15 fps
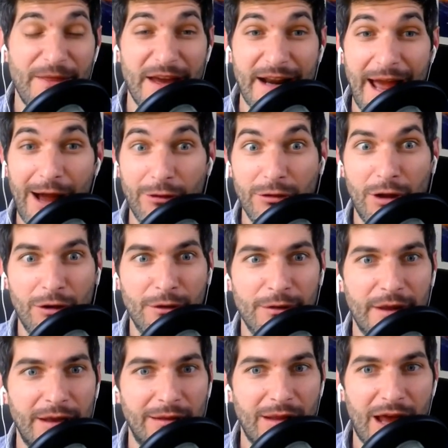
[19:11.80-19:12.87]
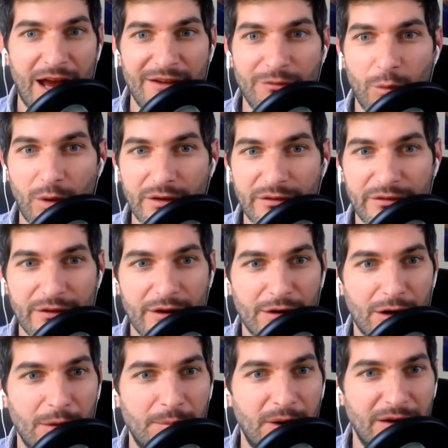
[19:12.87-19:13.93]
And then how long are they alive once
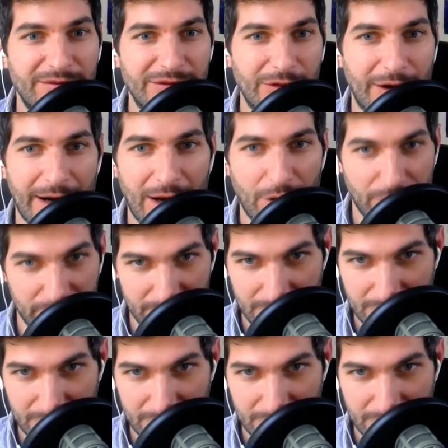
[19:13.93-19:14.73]
they're above ground?